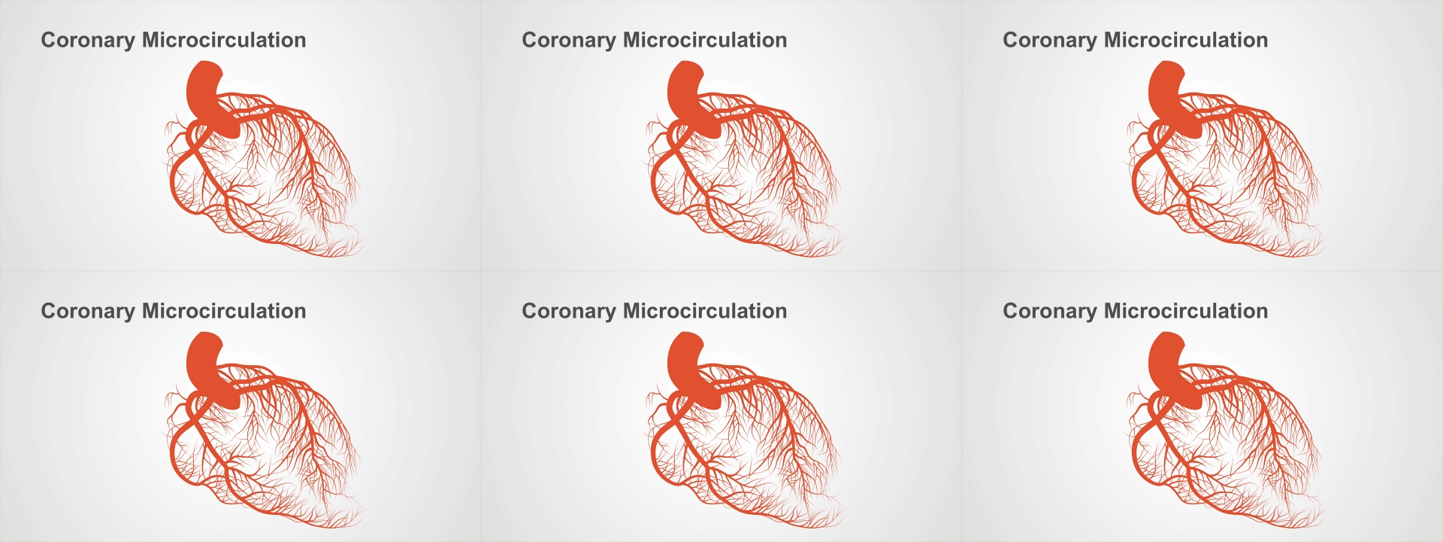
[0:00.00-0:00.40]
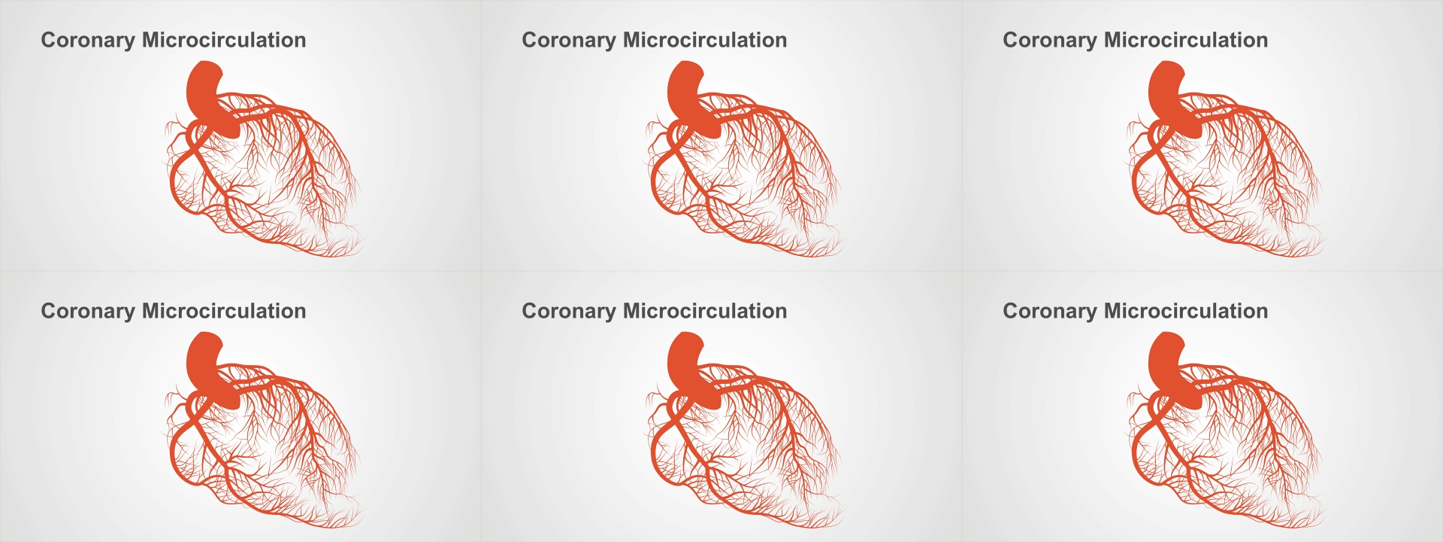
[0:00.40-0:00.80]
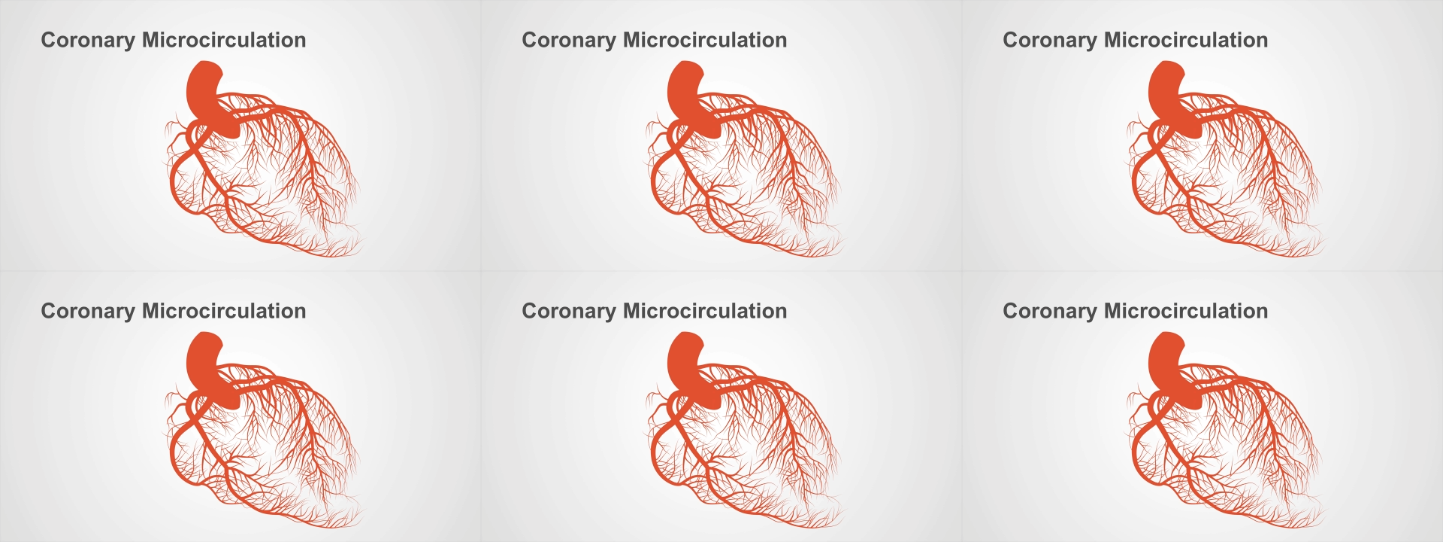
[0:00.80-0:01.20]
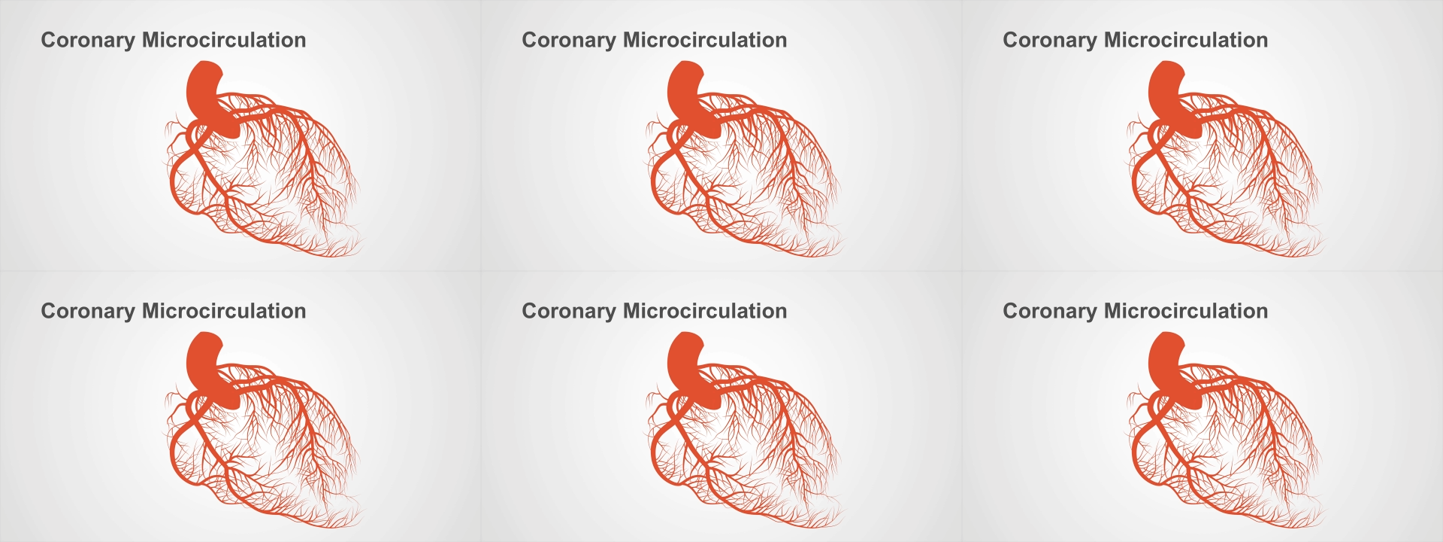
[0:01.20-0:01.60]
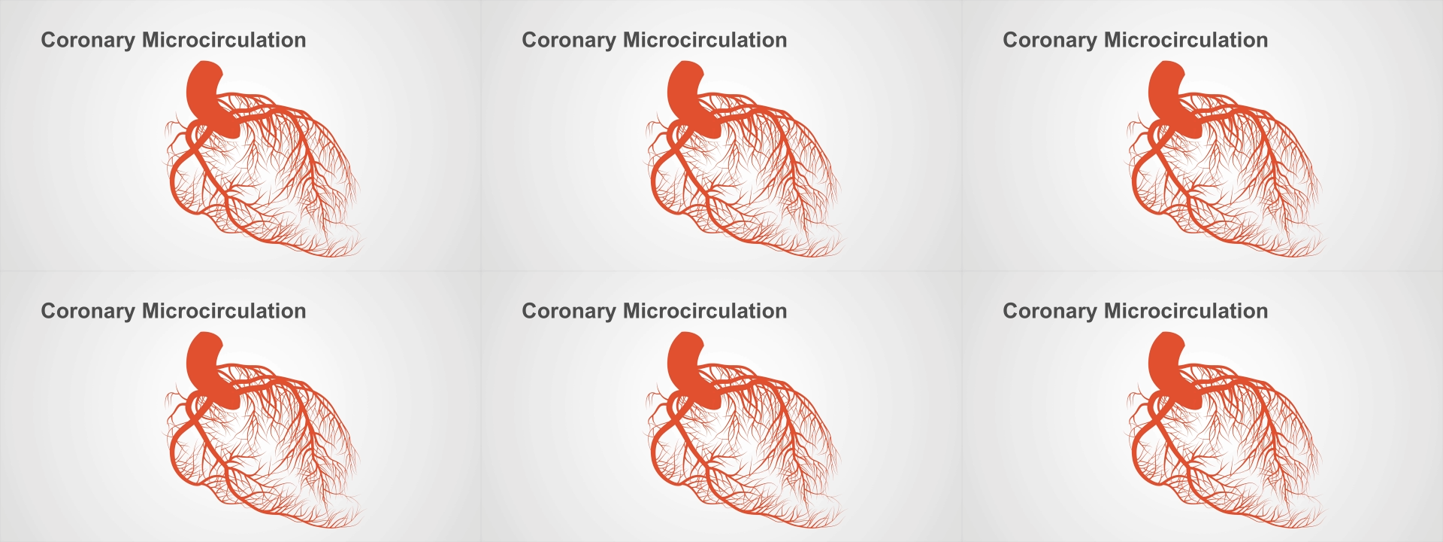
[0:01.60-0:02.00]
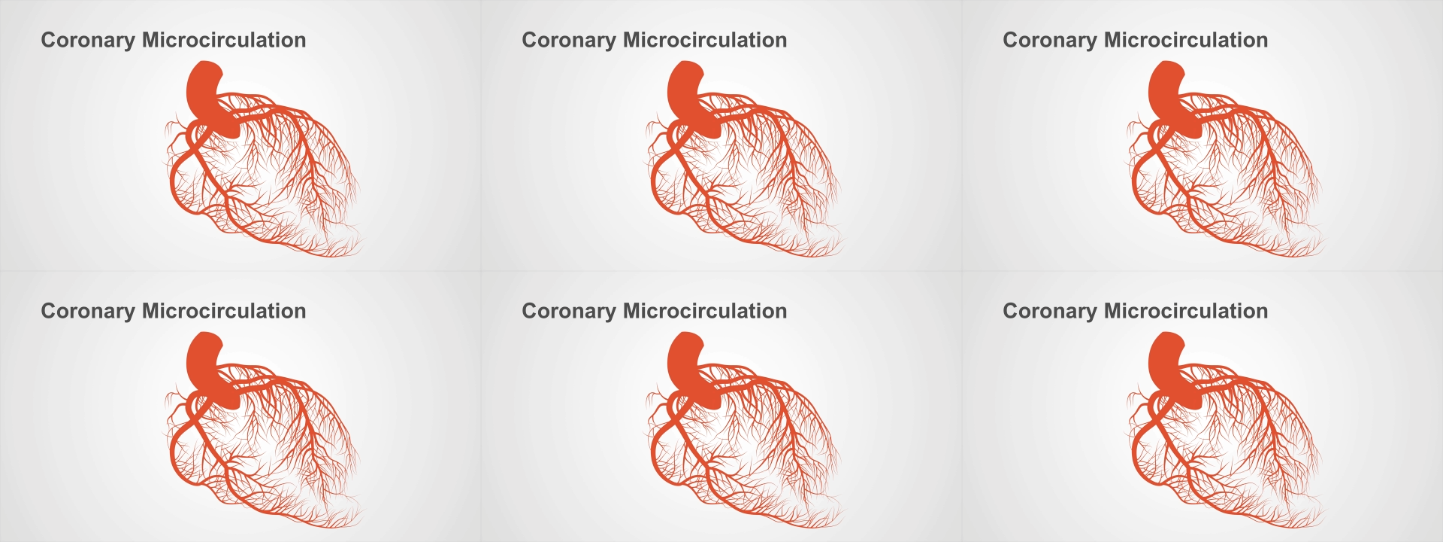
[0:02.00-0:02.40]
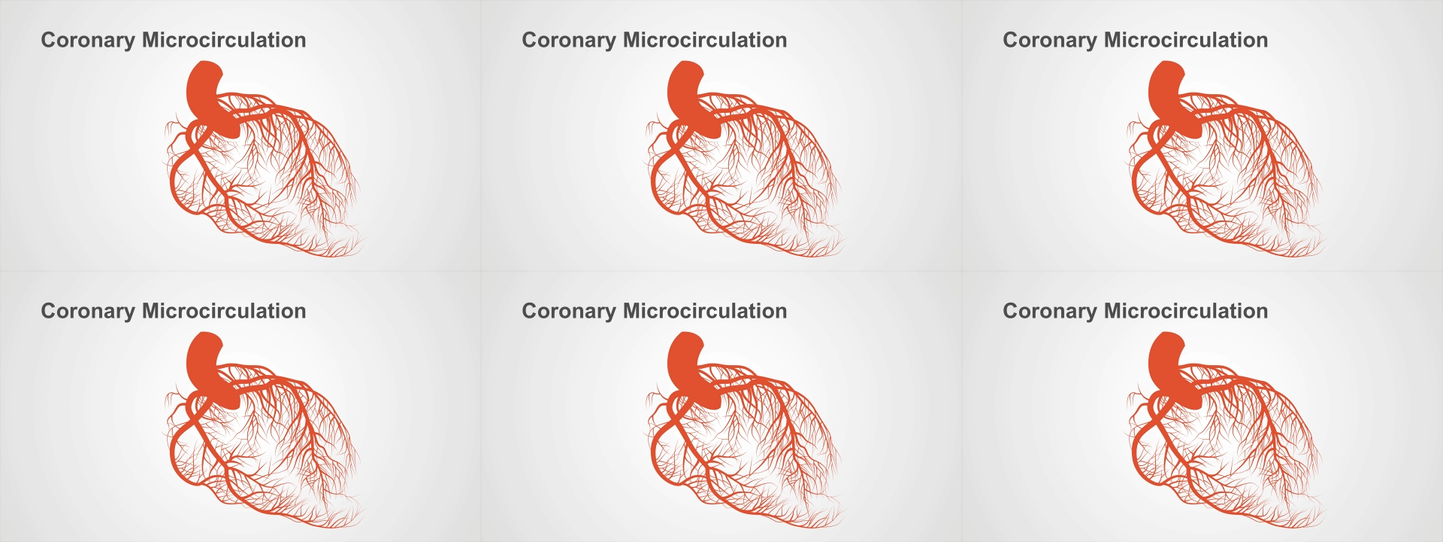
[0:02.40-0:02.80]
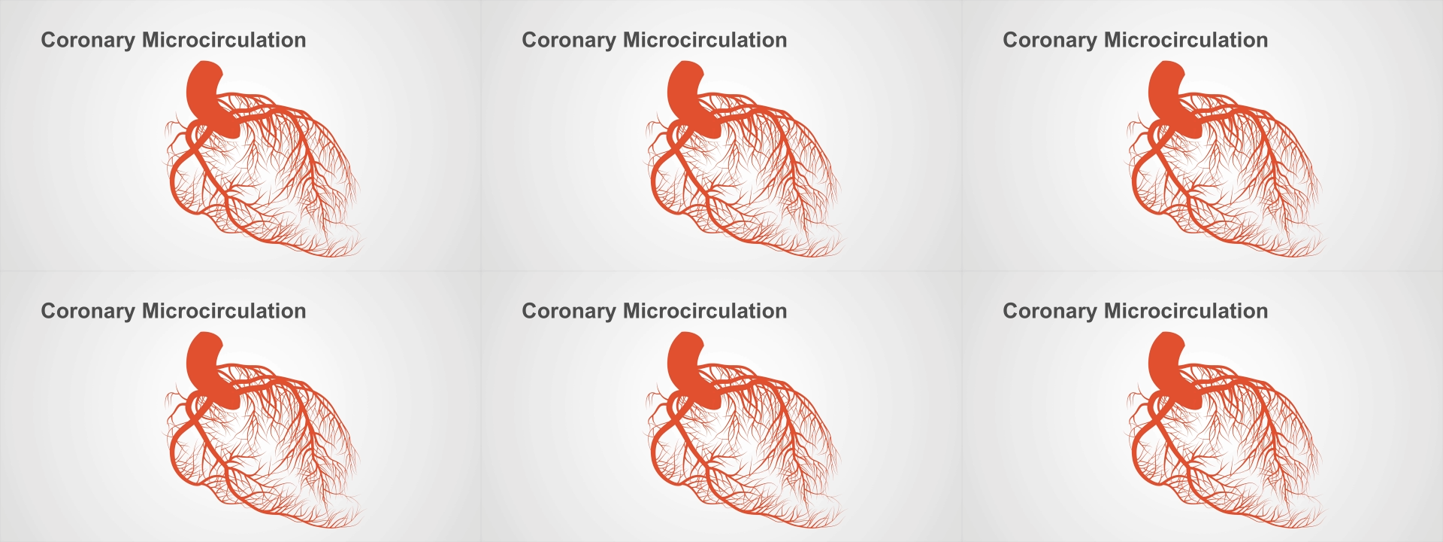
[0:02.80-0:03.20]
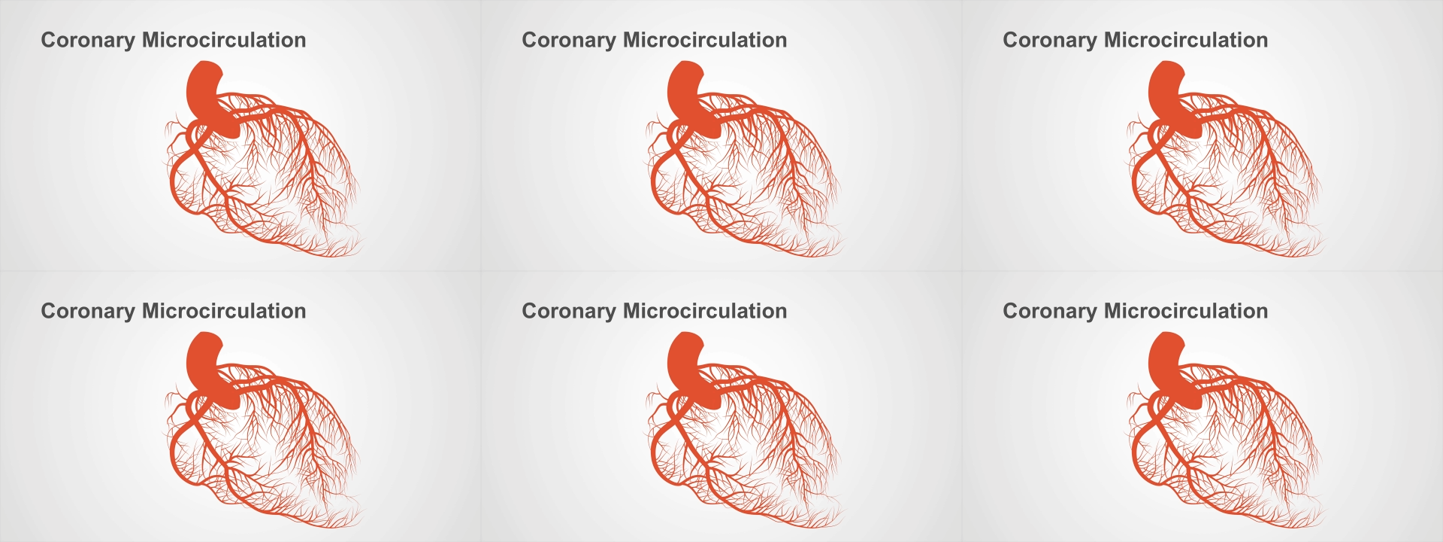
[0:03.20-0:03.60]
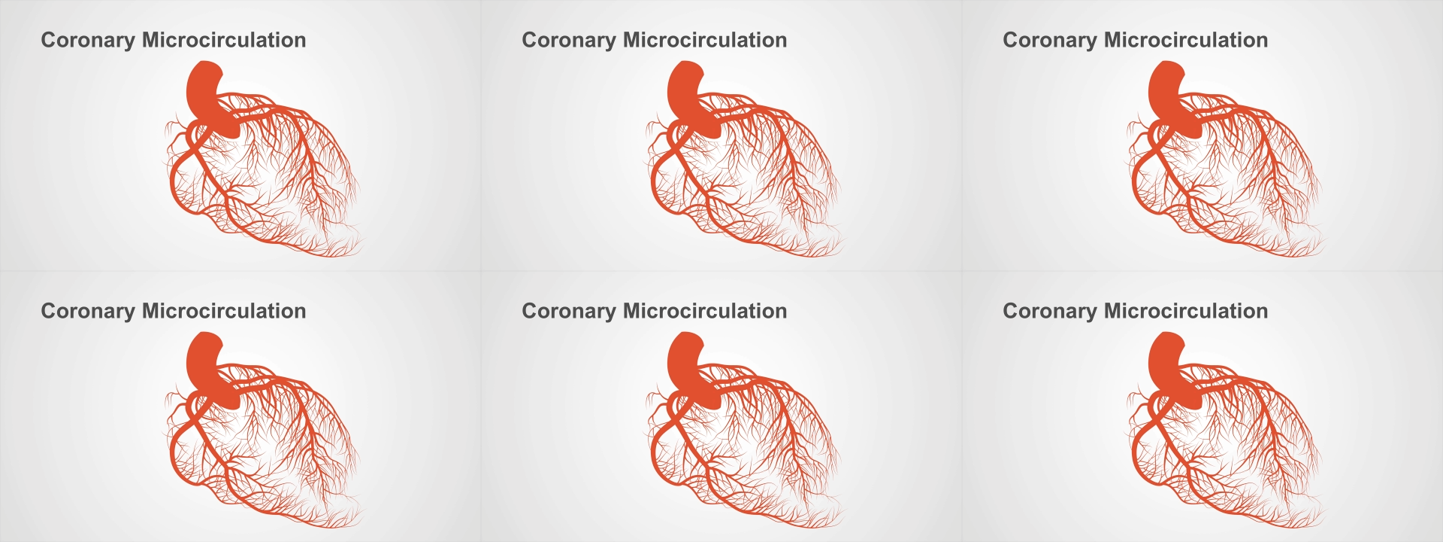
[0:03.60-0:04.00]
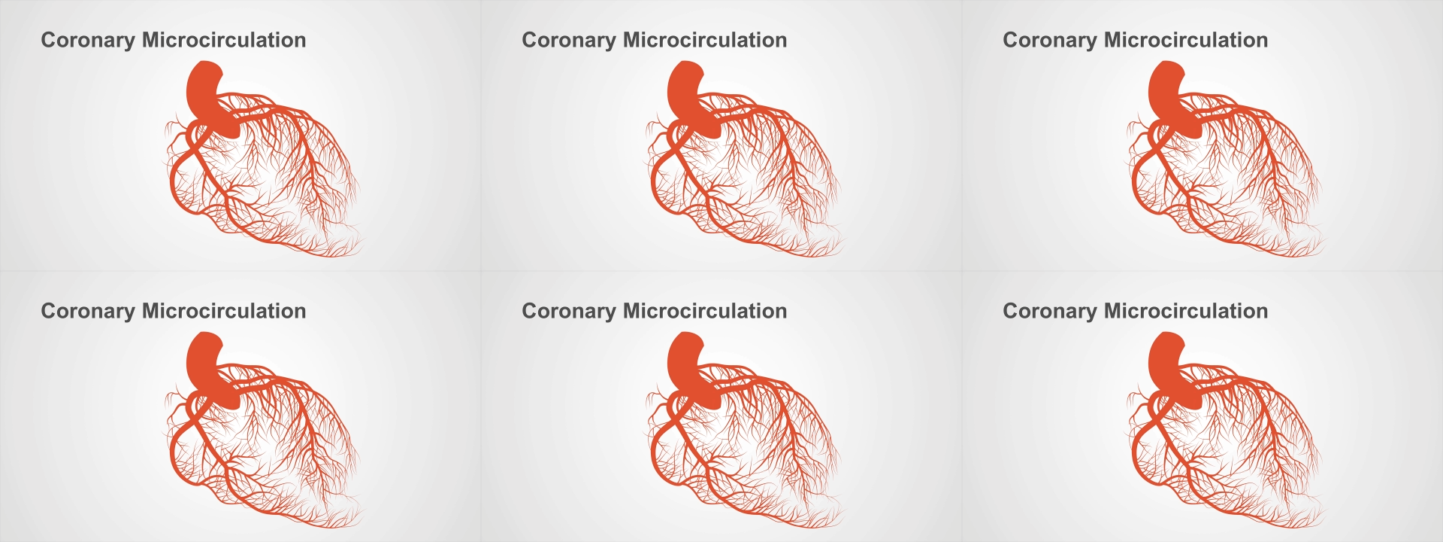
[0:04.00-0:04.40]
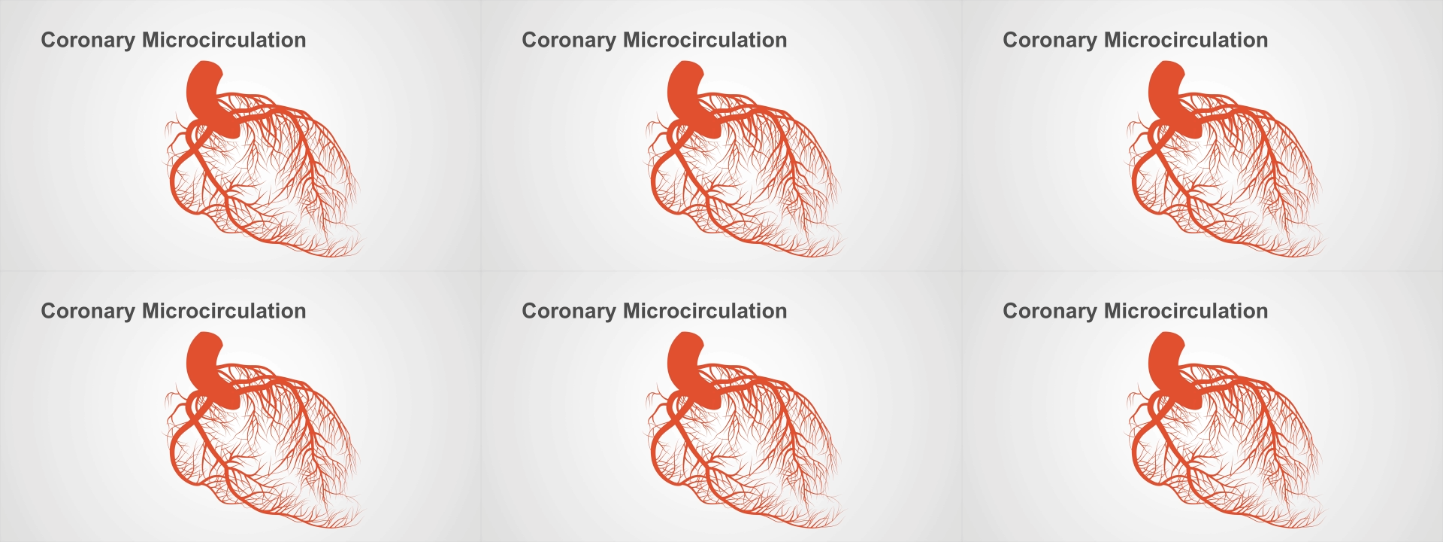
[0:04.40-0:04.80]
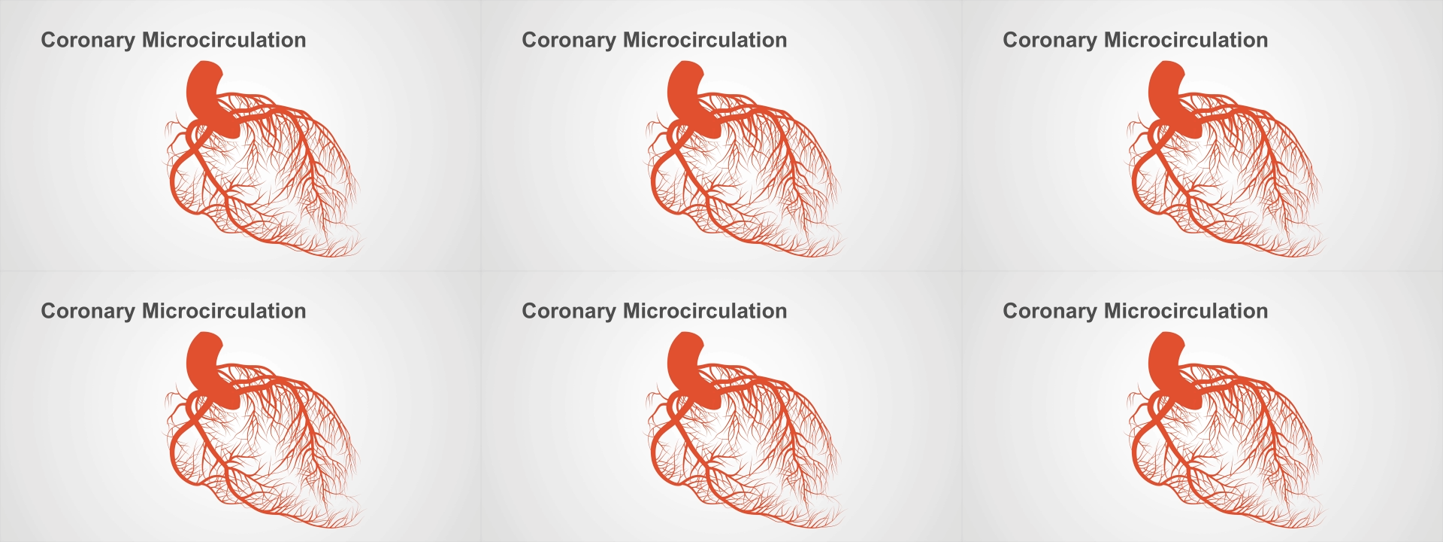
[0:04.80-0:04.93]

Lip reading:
No face is visible, so there are no lips to read.